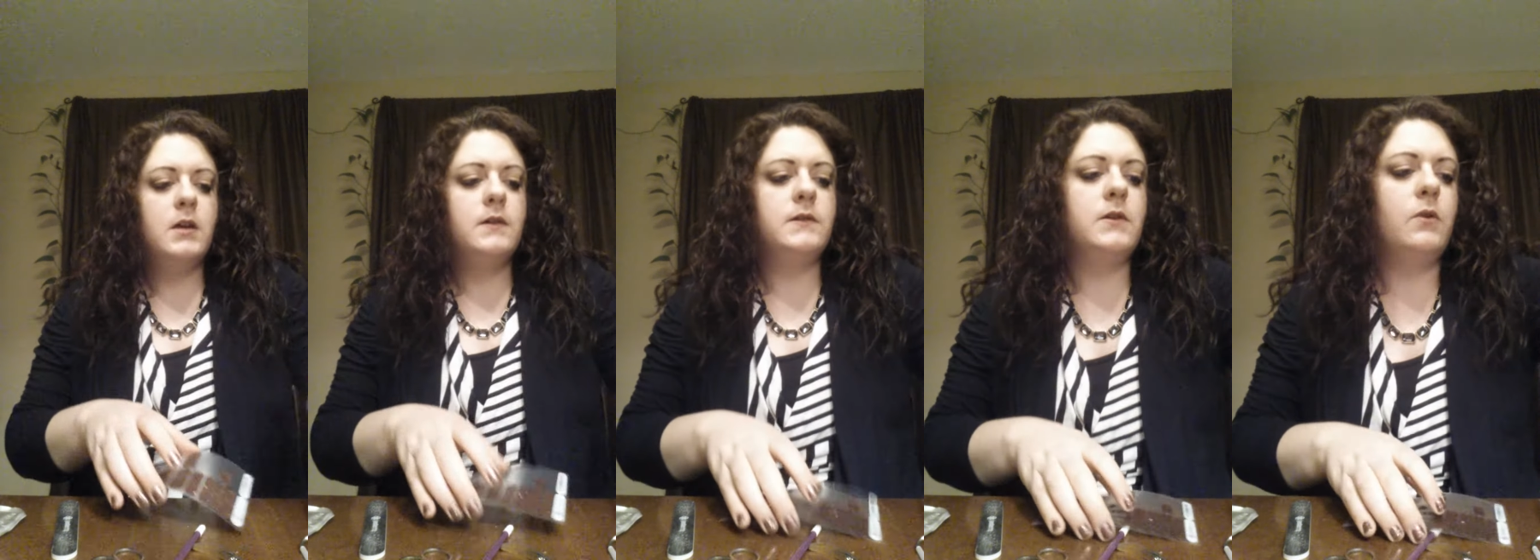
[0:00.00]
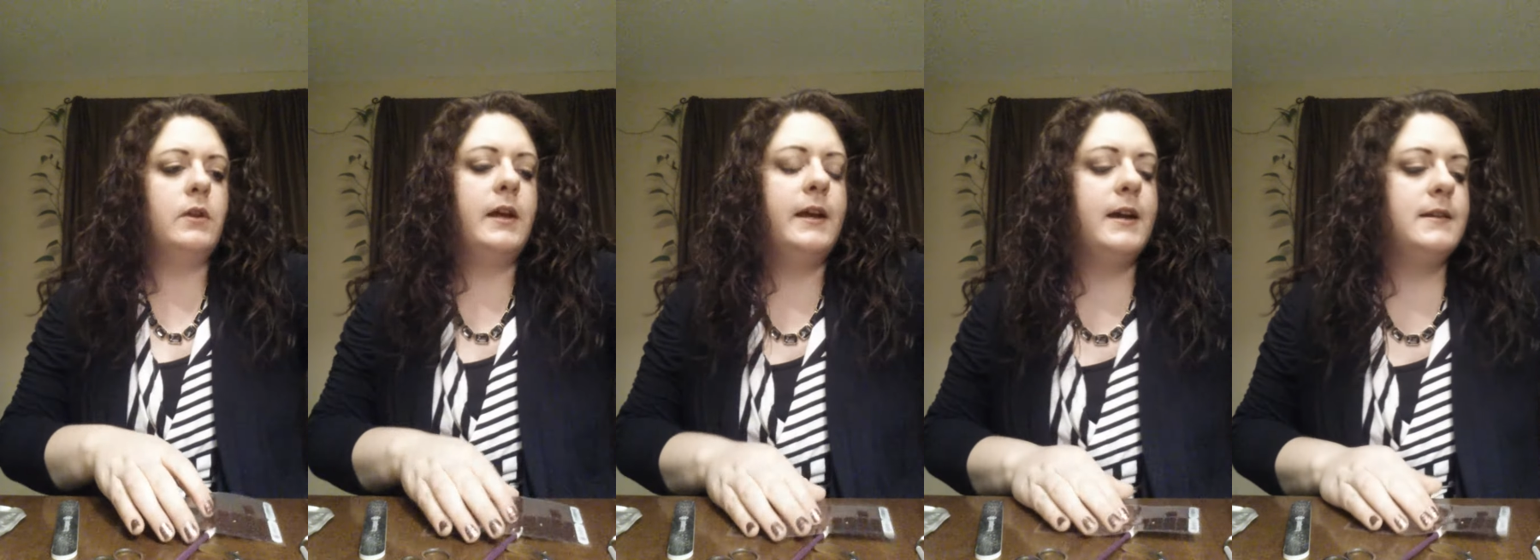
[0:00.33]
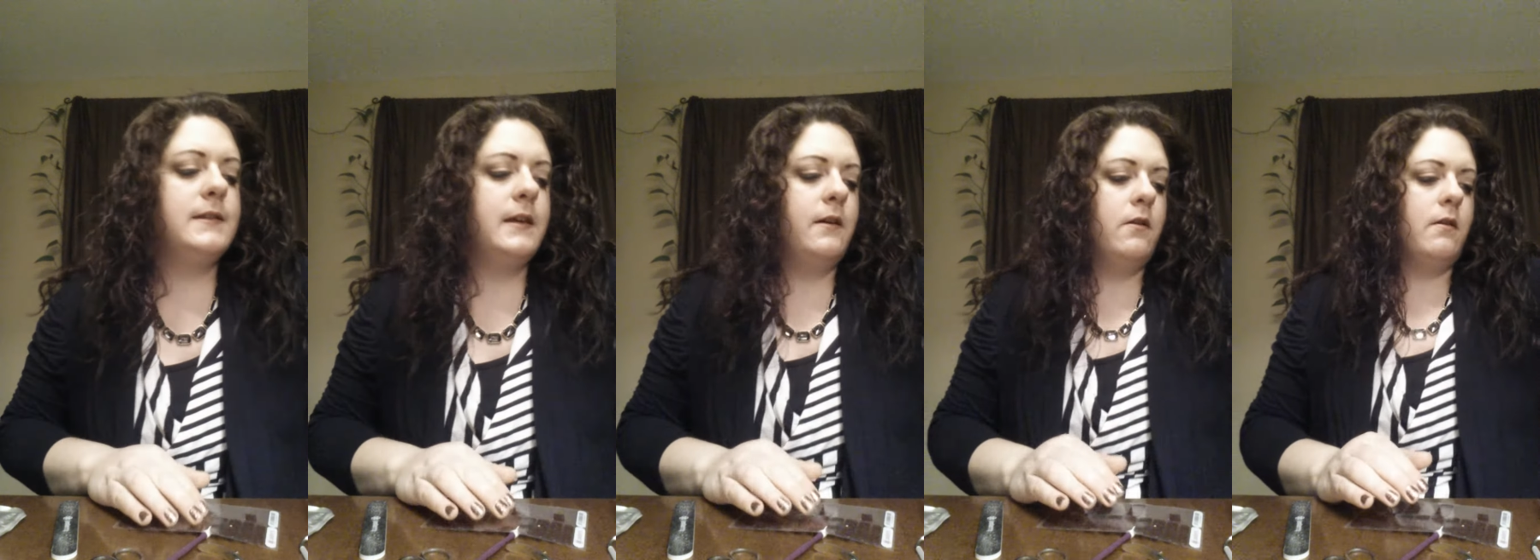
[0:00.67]
So like I
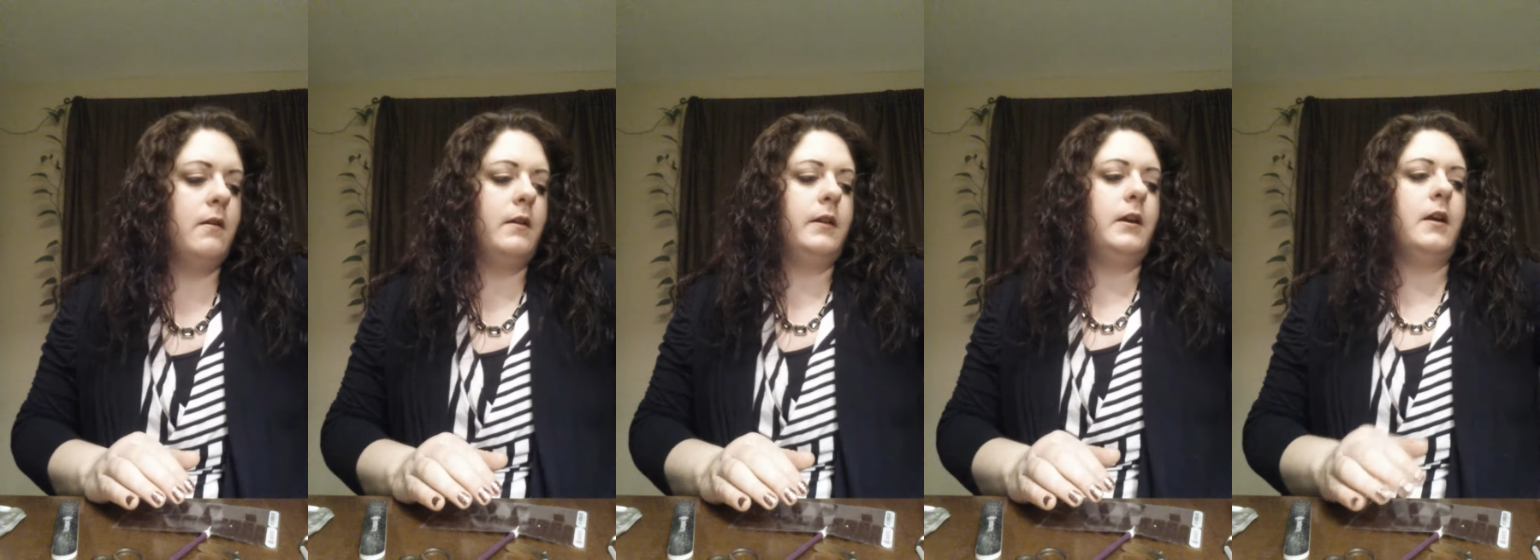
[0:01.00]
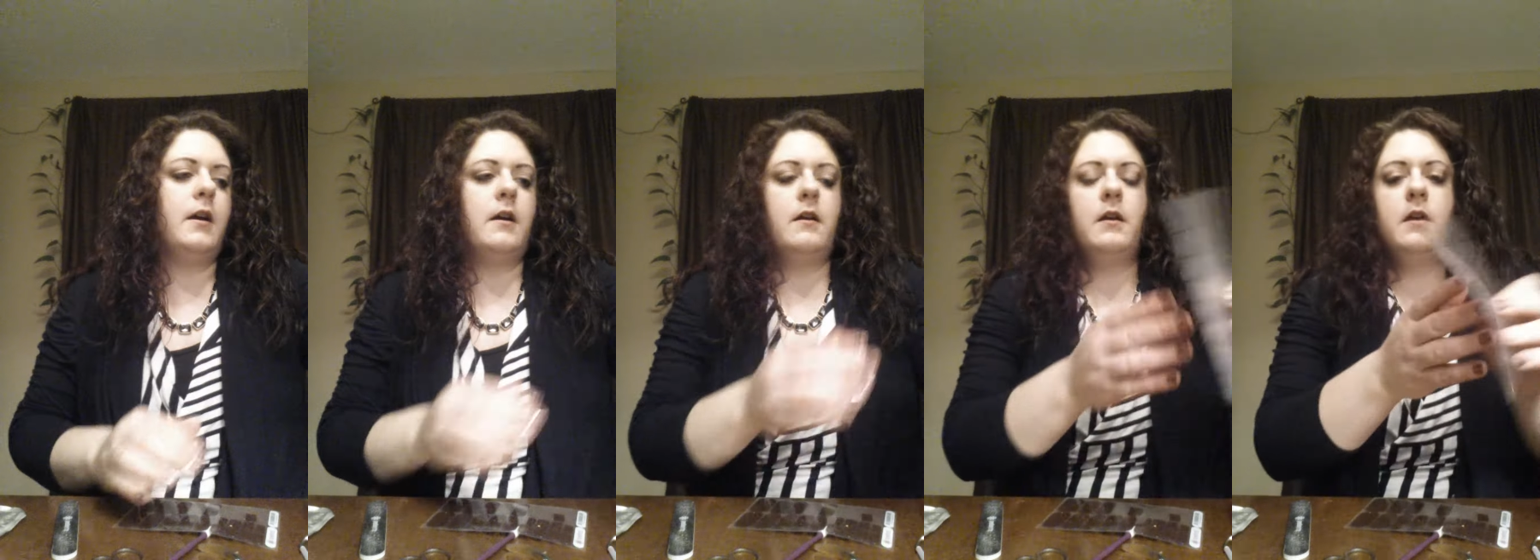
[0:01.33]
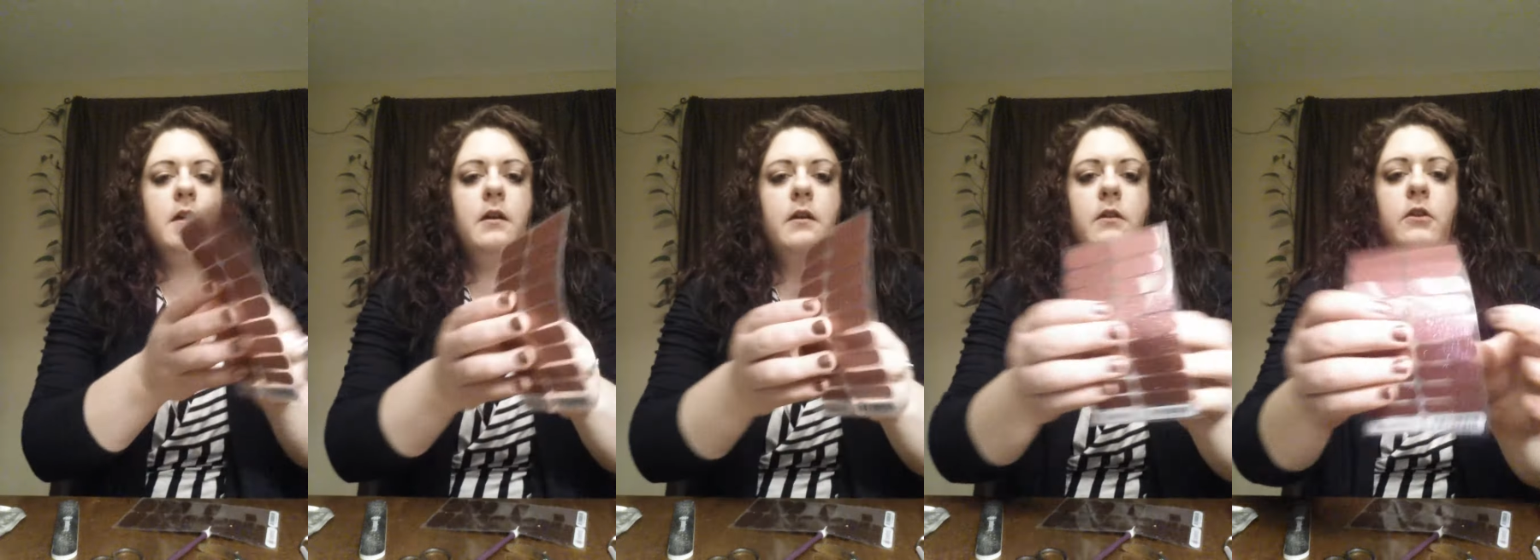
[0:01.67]
said earlier,
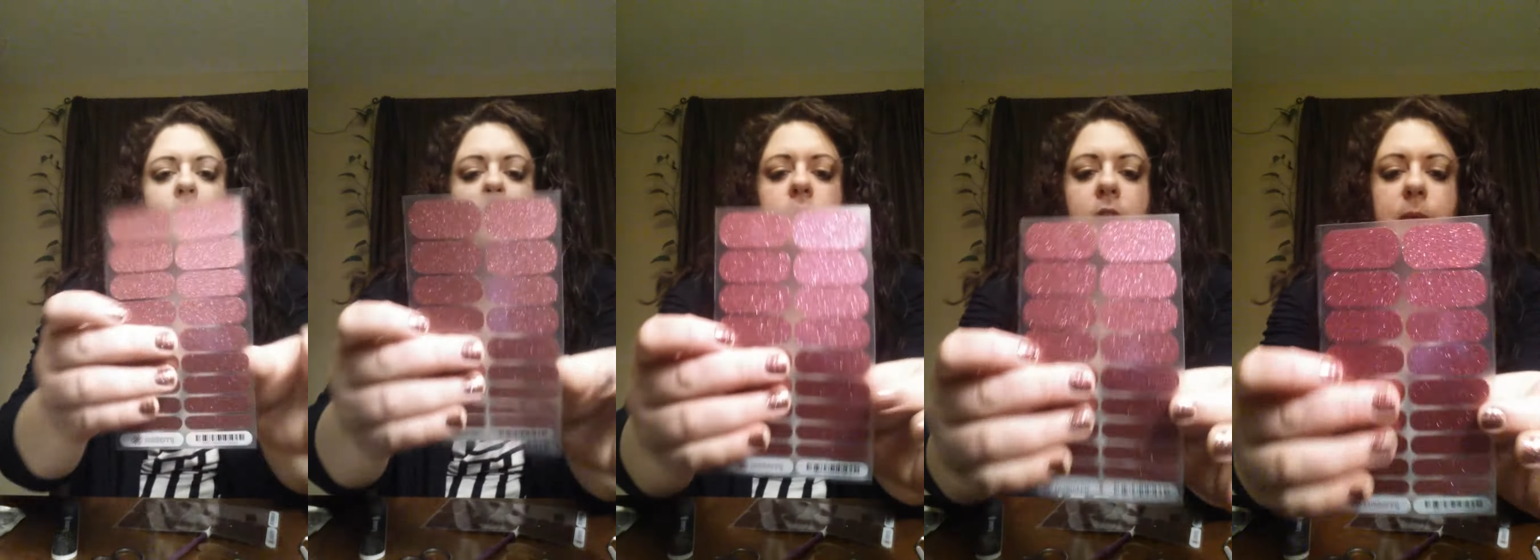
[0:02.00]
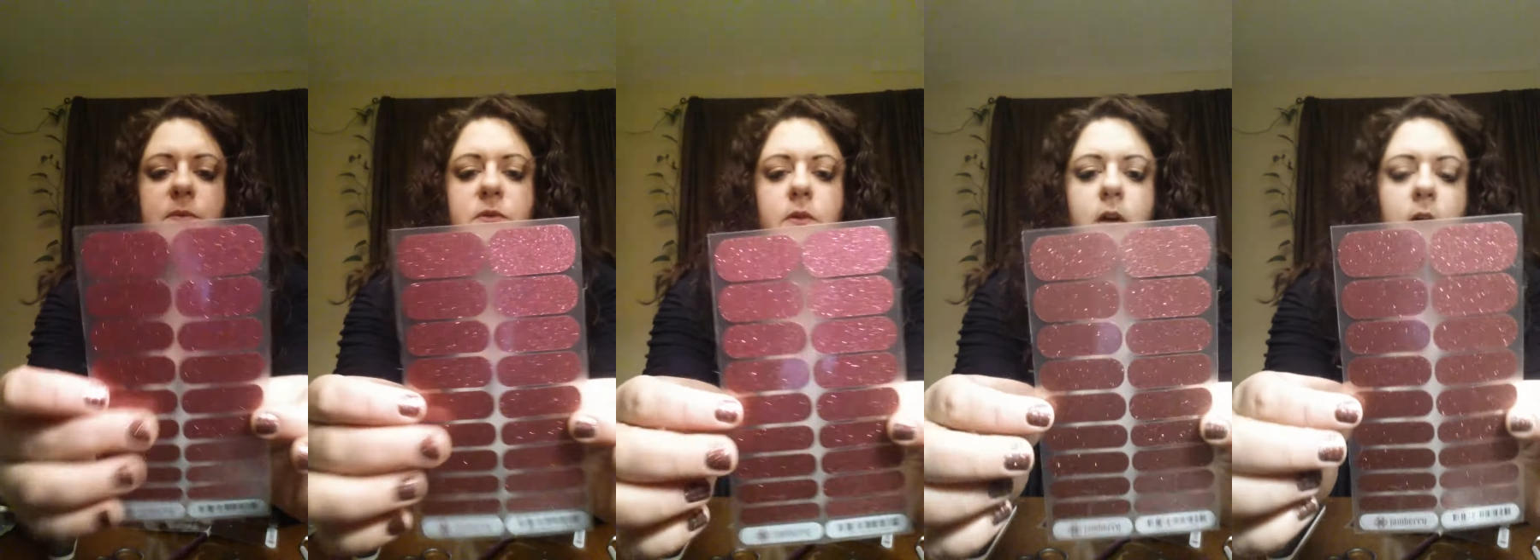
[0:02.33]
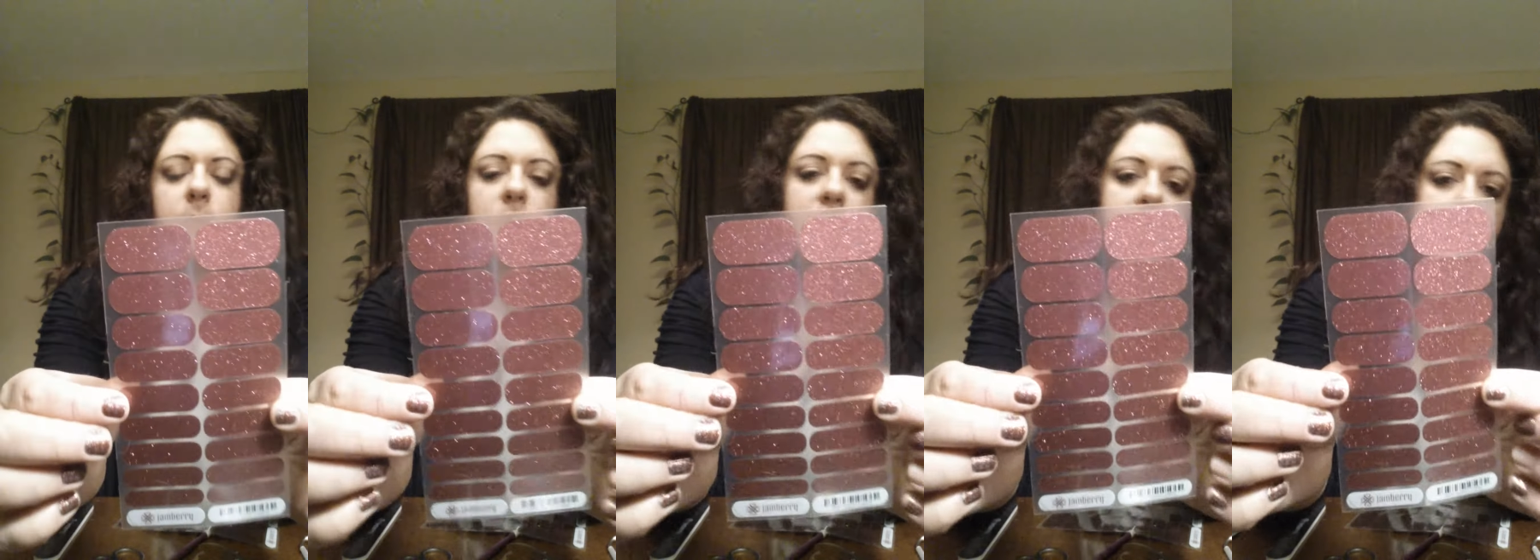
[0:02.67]
your wraps will
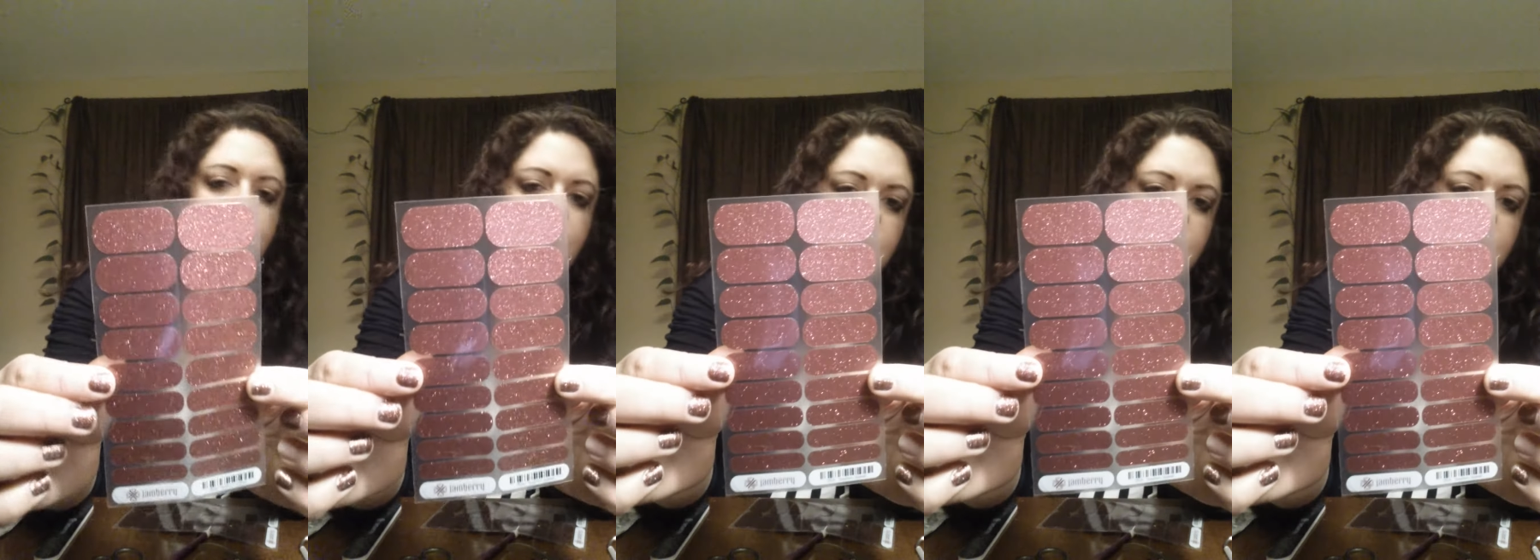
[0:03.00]
come like